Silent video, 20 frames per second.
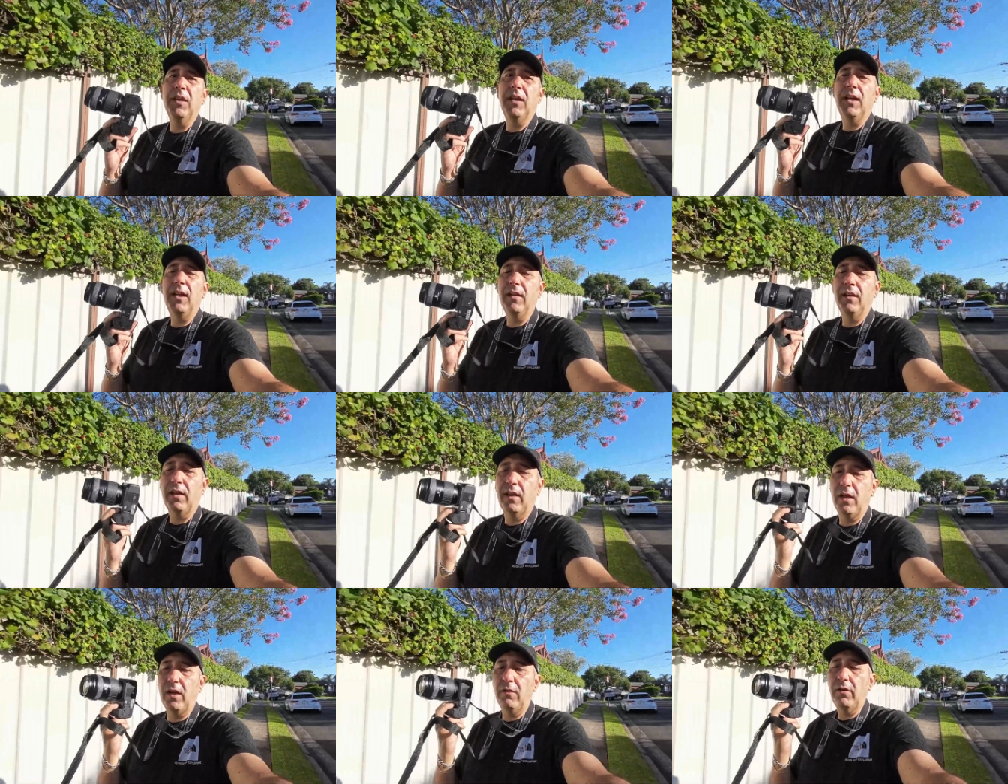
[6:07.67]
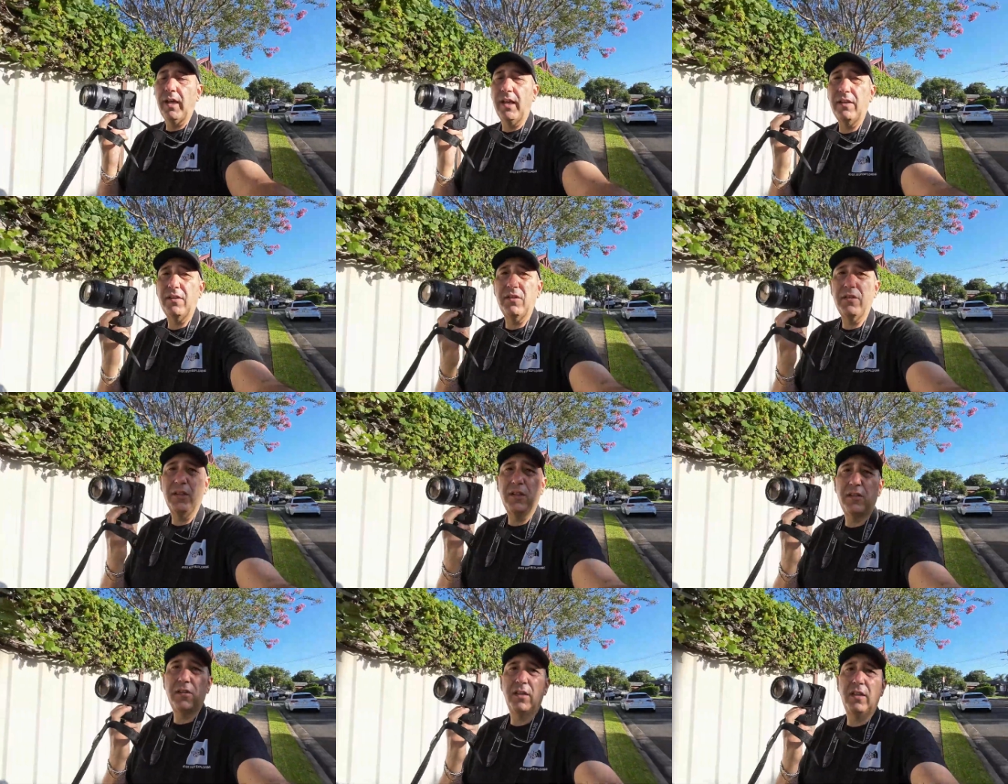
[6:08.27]
uh, the Kodak
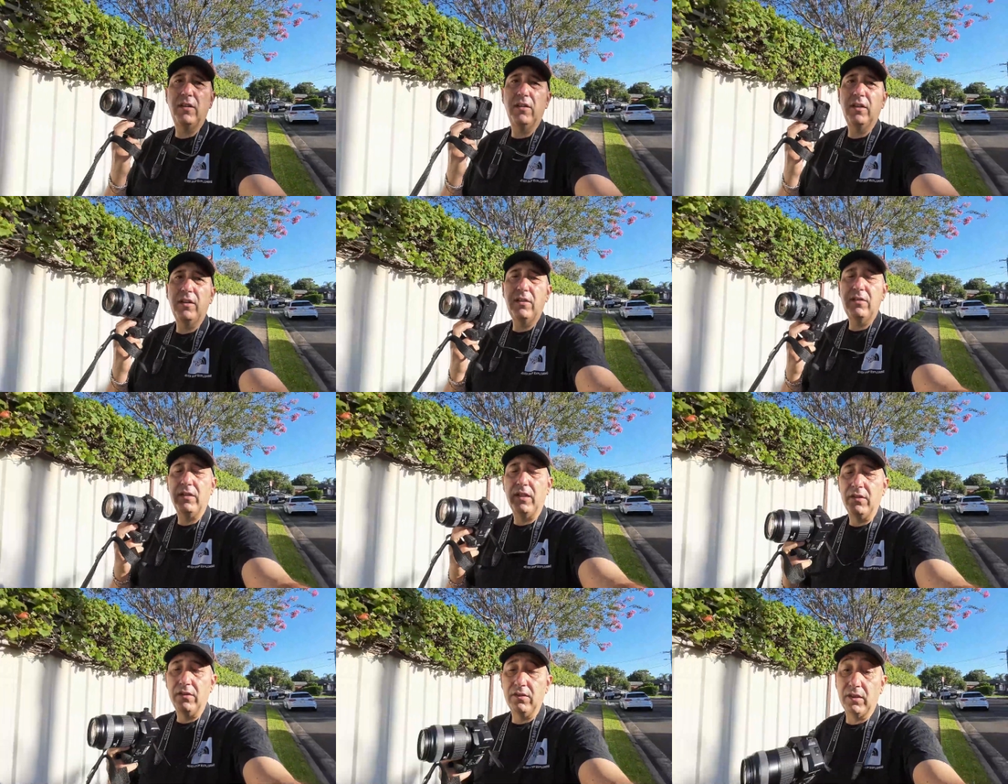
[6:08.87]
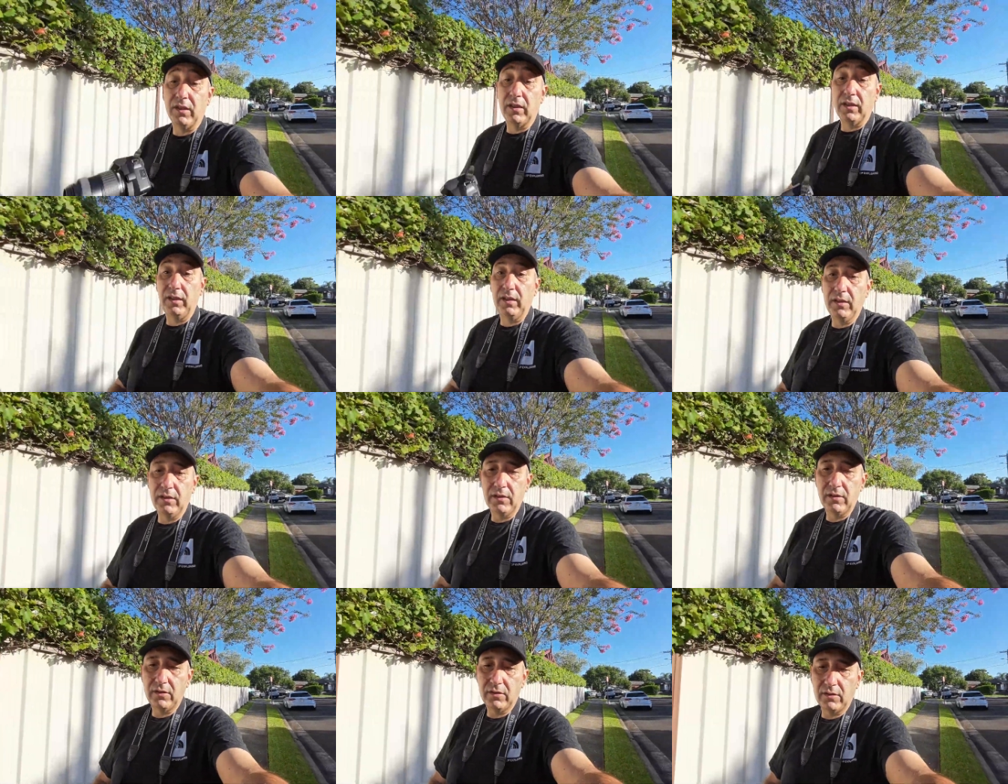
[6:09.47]
CCD sensor
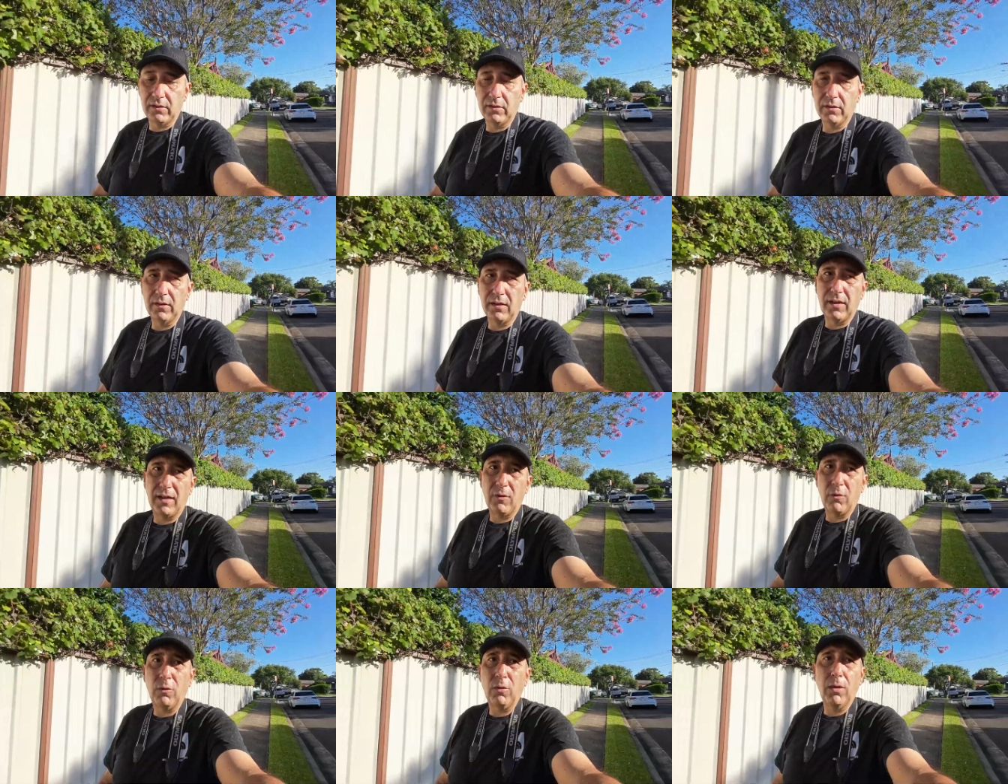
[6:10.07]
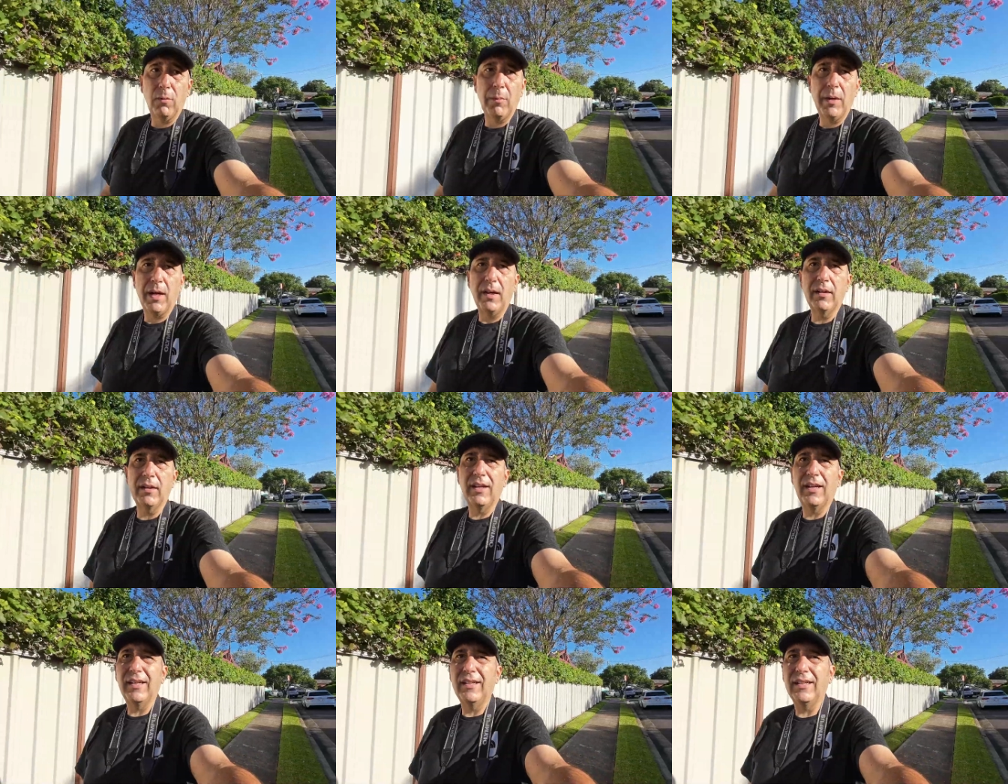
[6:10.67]
is uh, all
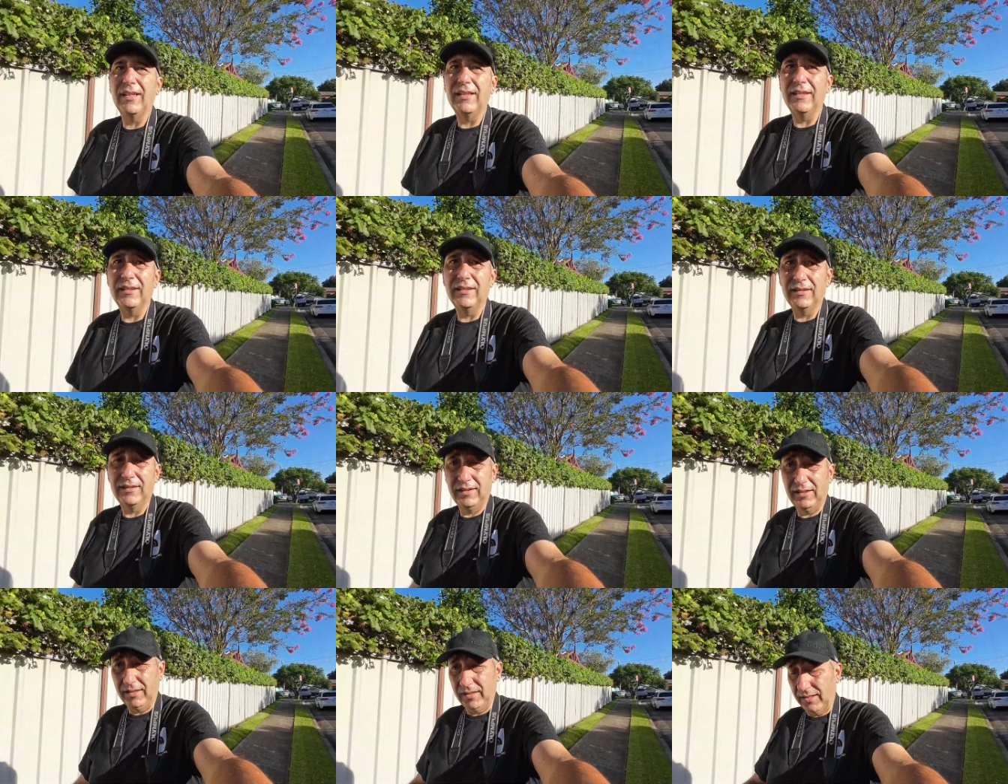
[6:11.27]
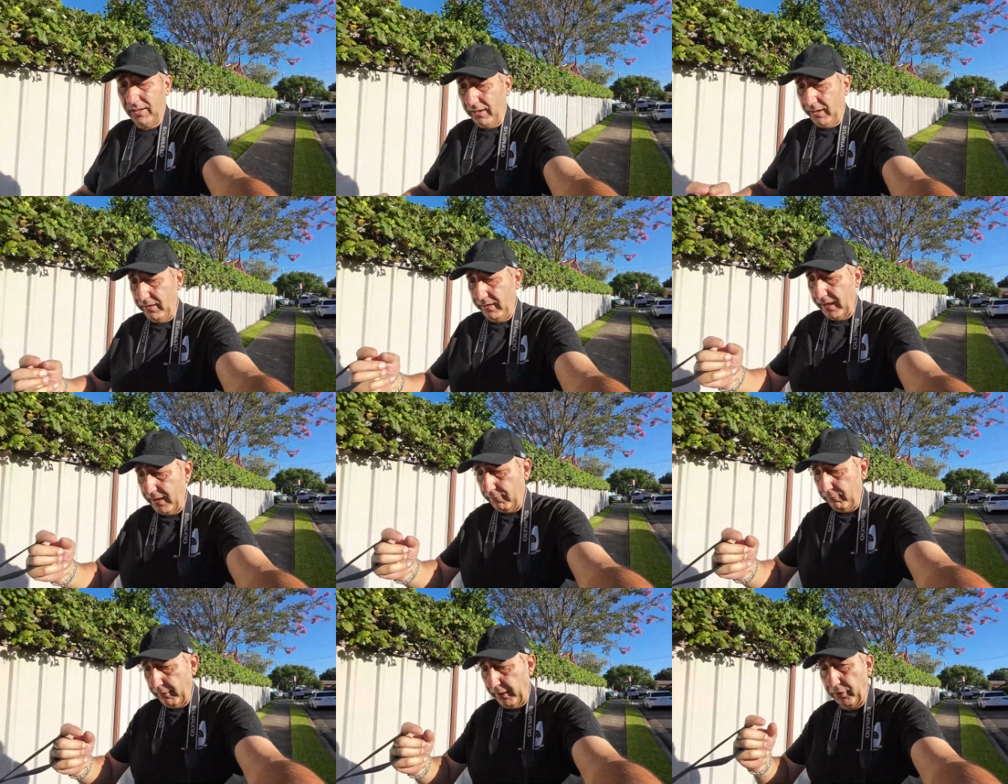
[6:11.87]
about color, you know, and
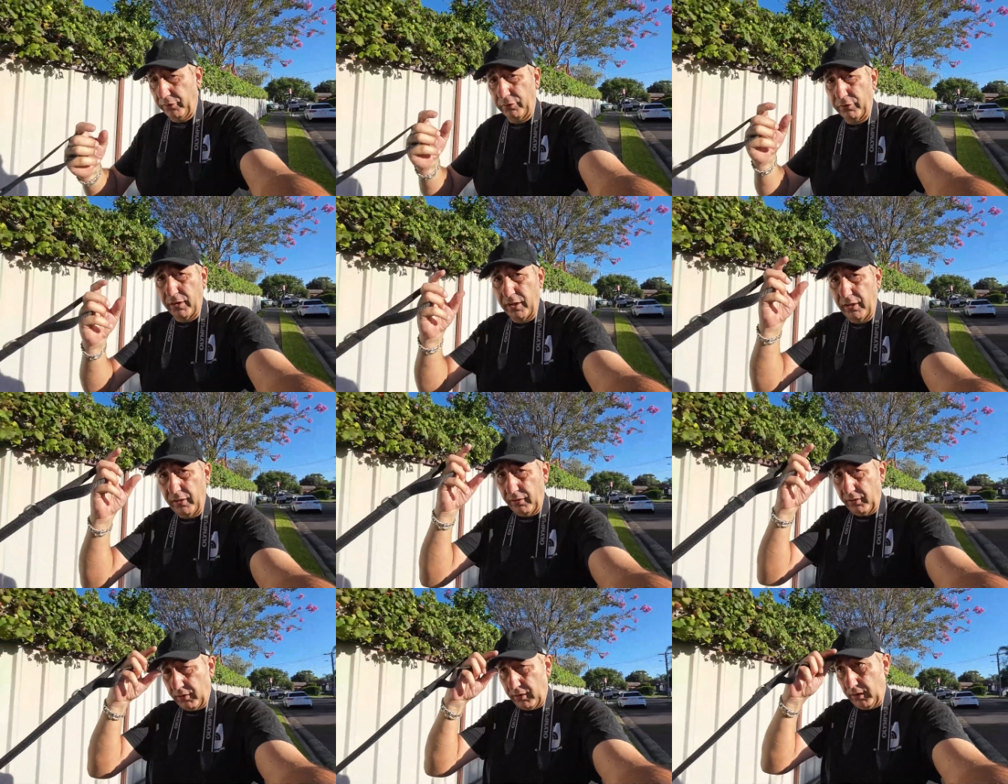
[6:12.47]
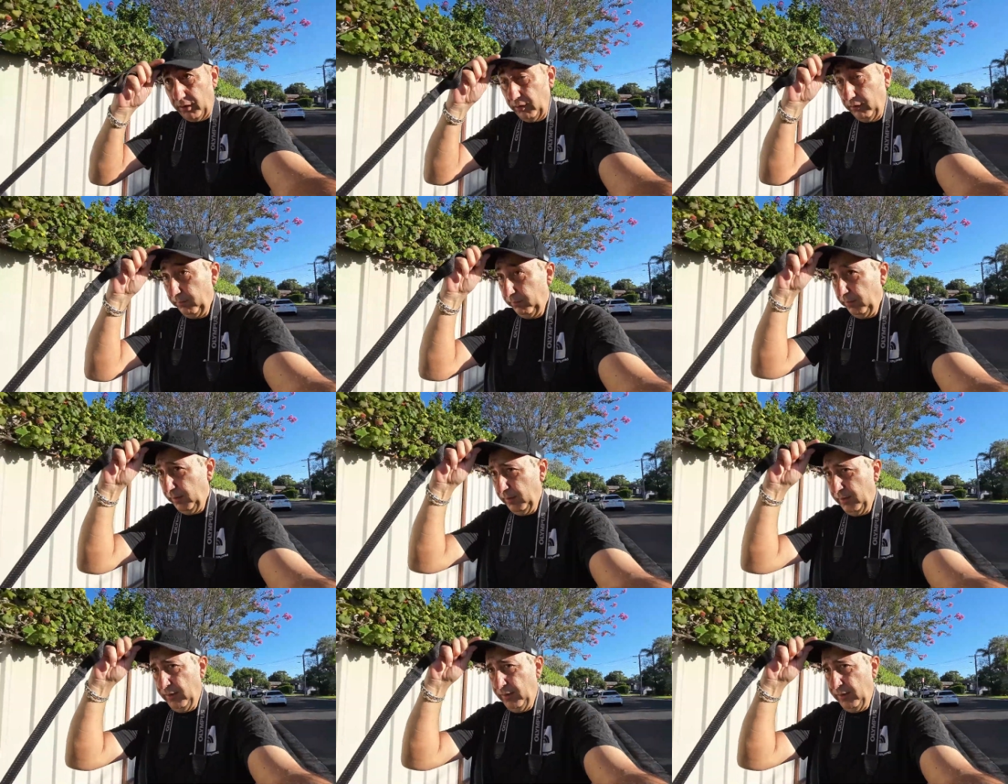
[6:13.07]
that retro kind of